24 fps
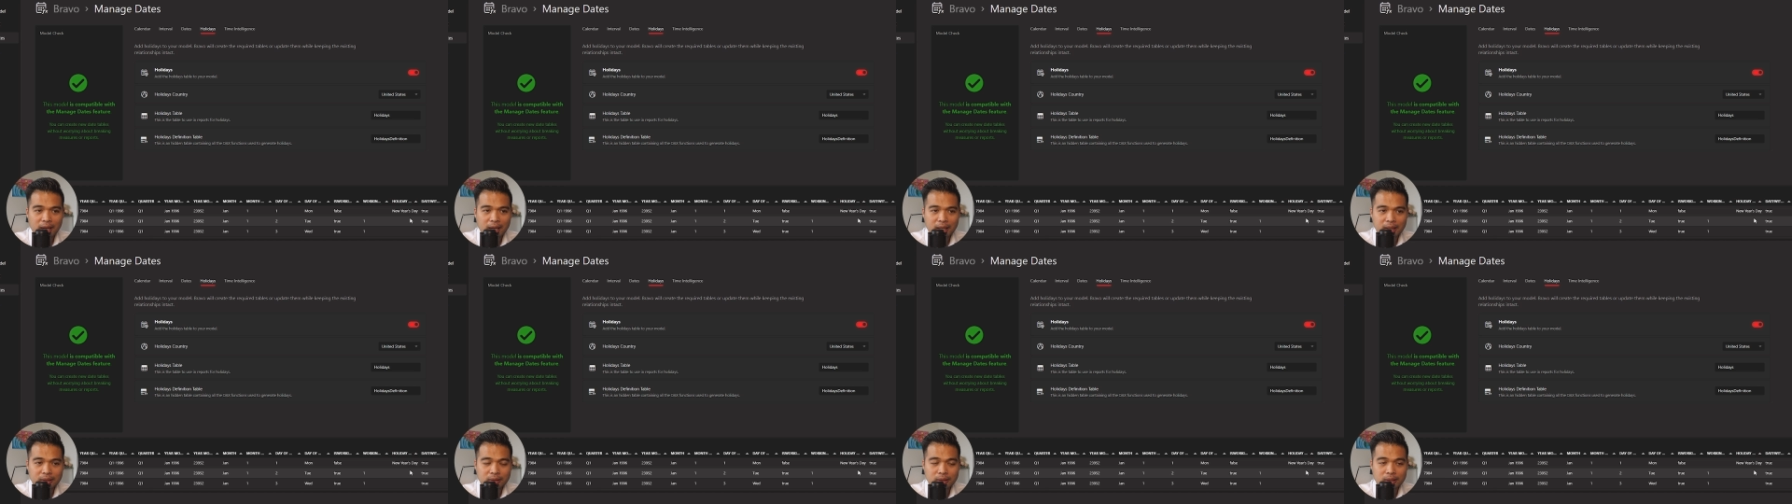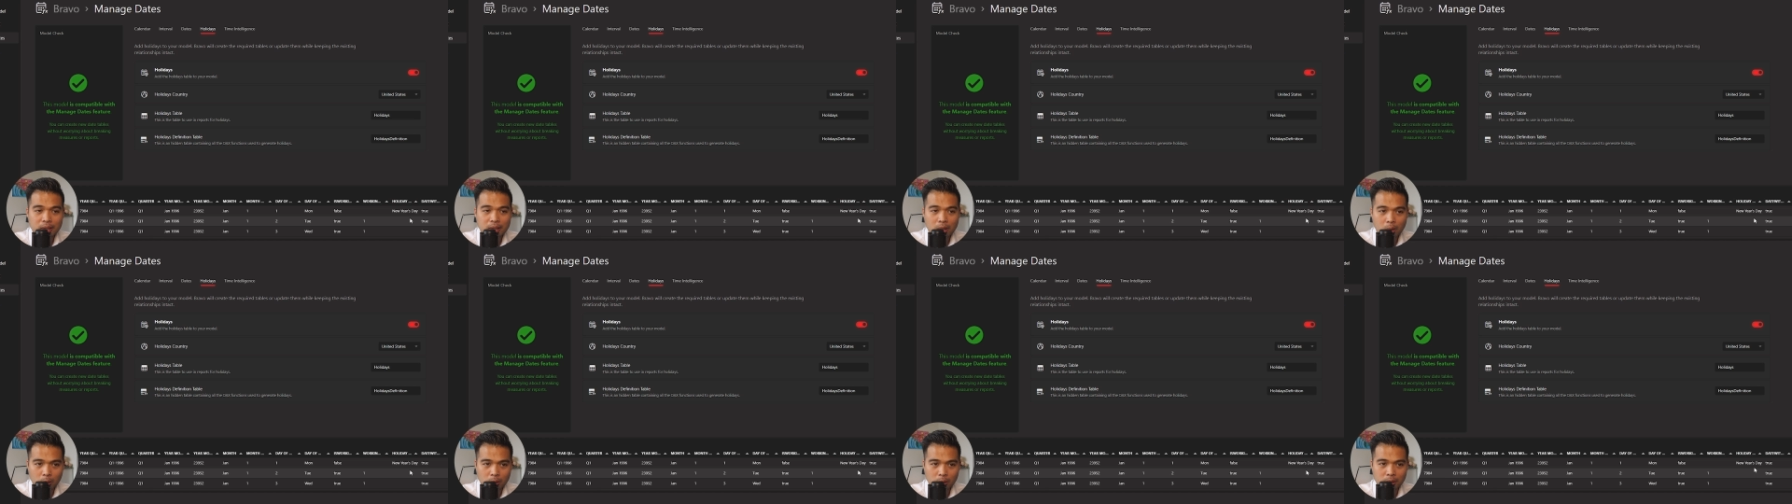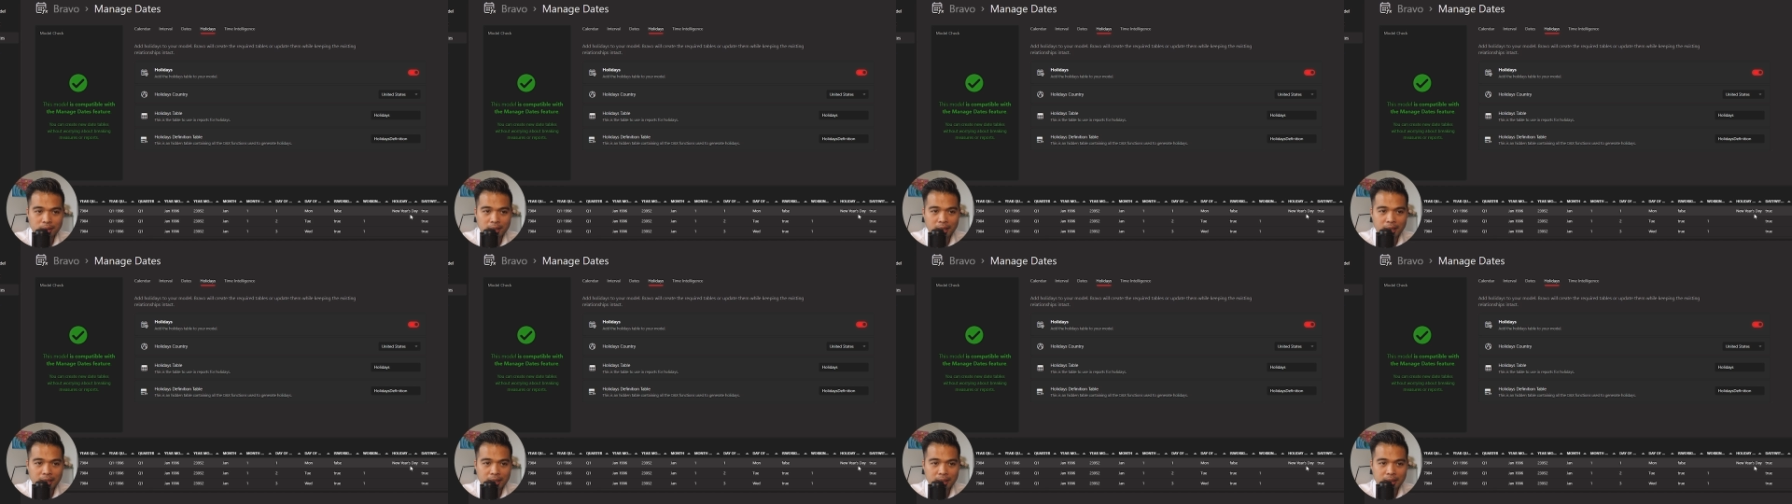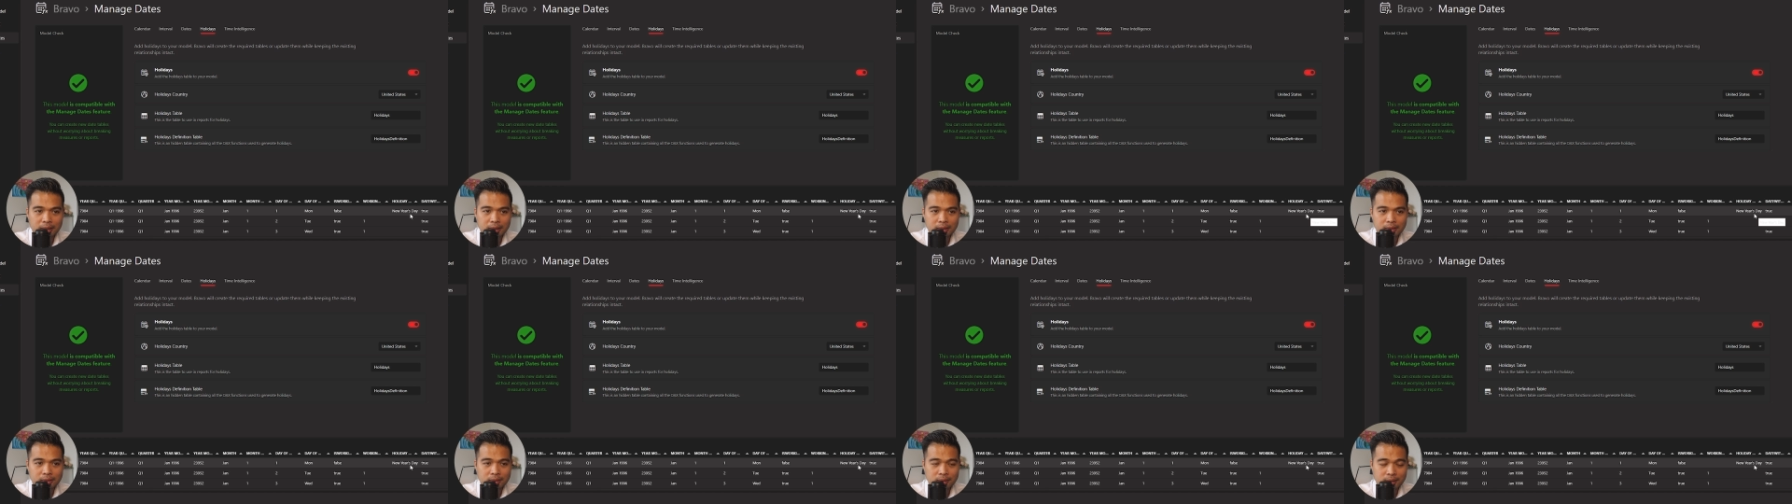and the
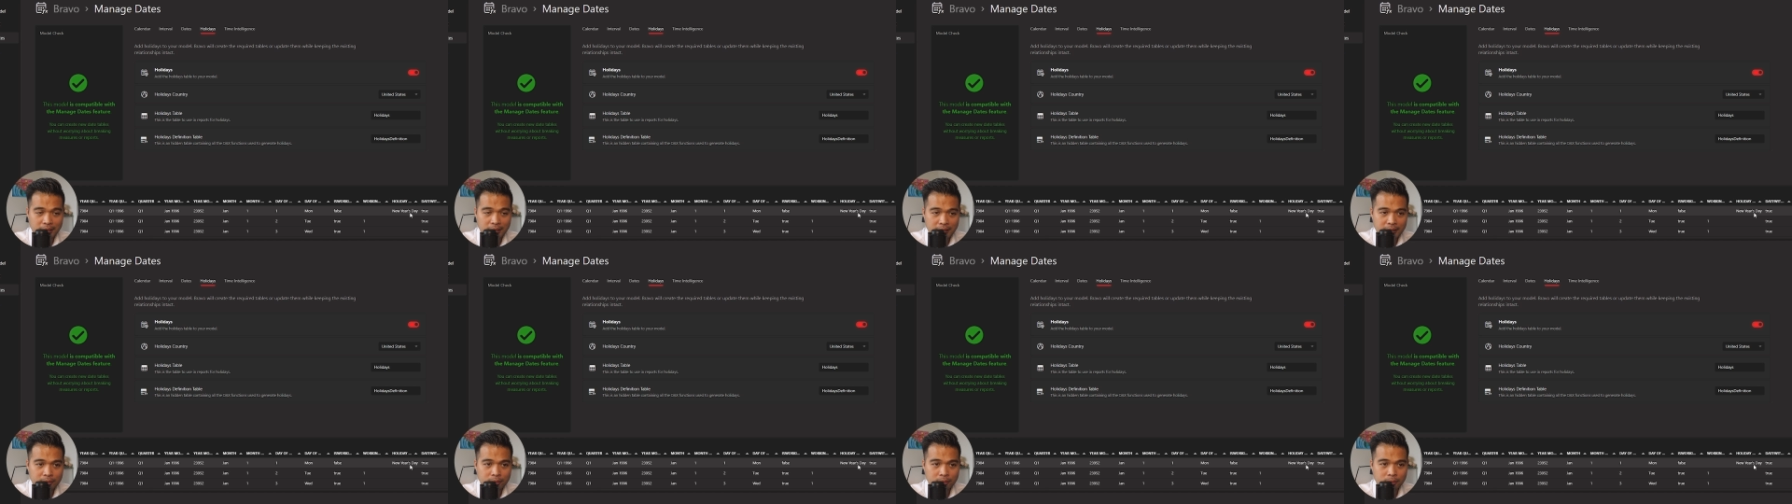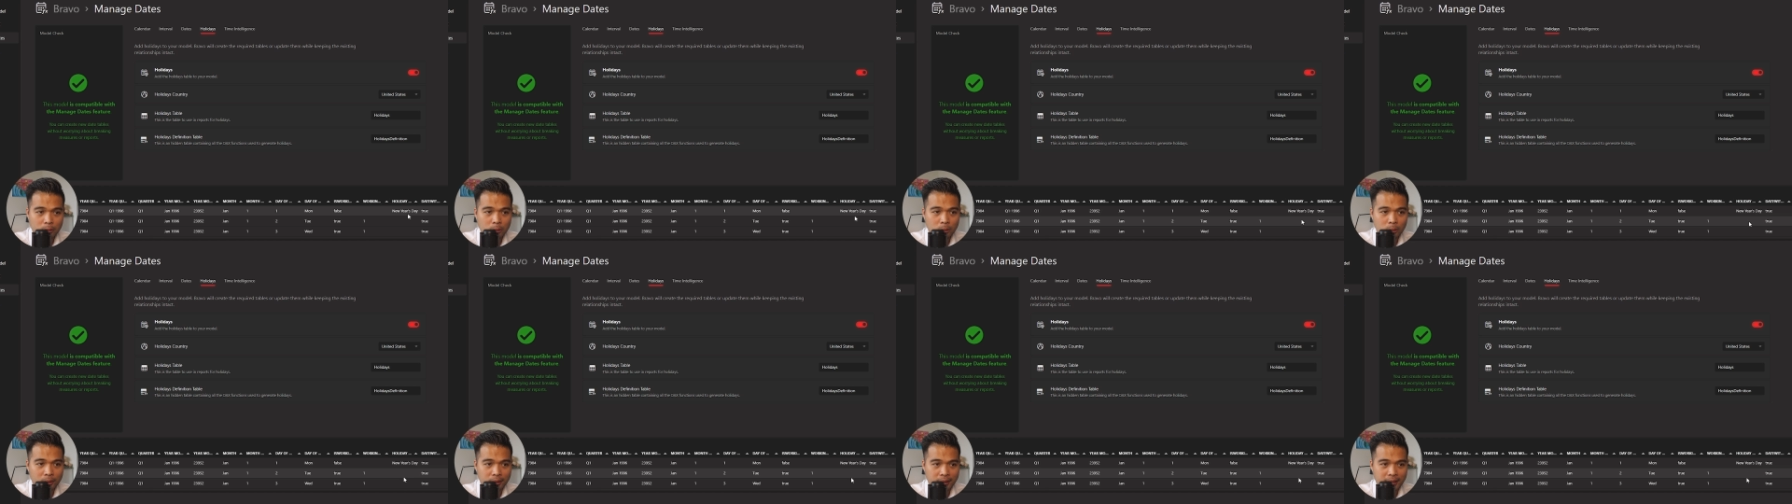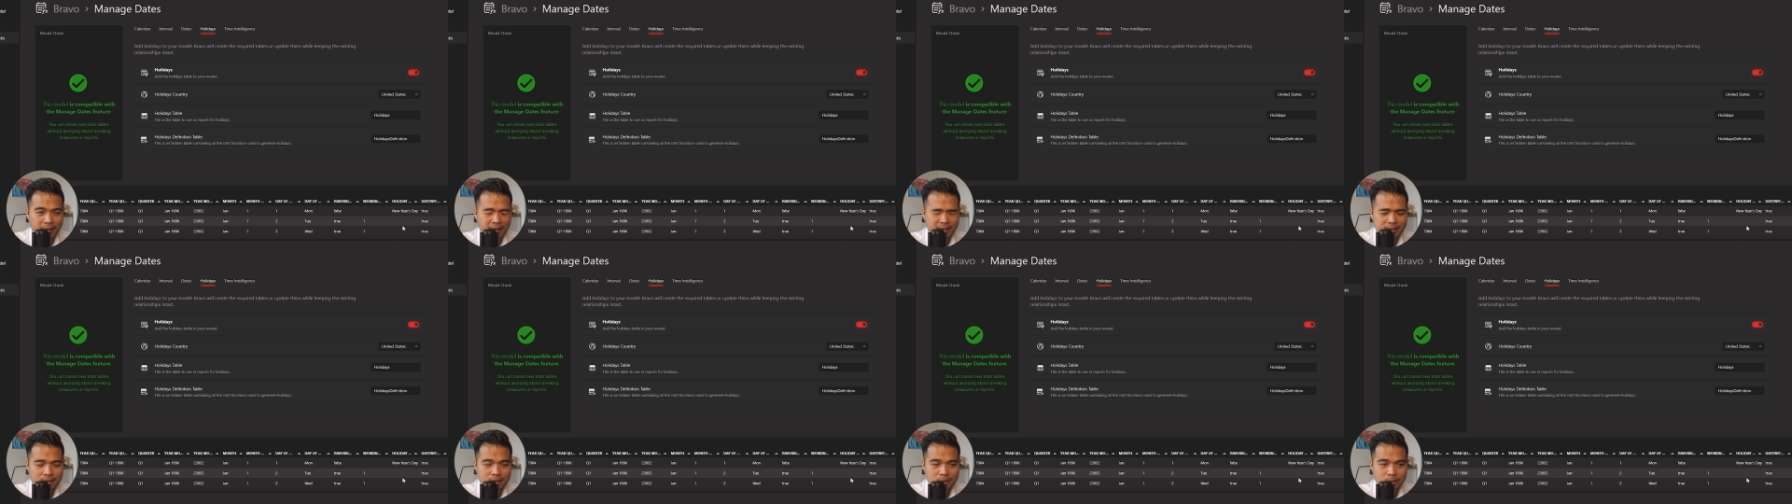holiday day for that.